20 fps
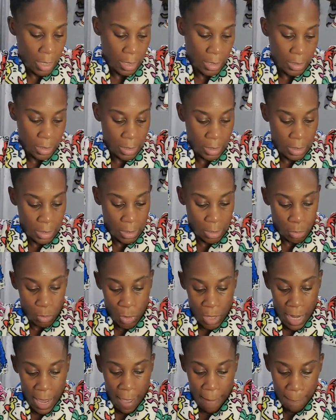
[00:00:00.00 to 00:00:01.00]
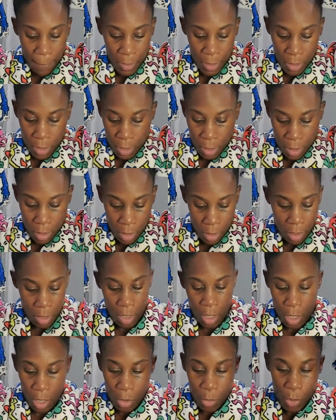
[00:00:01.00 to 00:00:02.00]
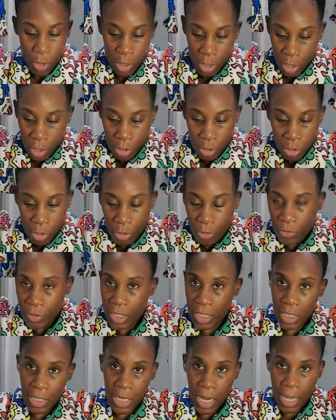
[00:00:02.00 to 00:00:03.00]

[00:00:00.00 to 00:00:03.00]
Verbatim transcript: Since what happened with the chlorine,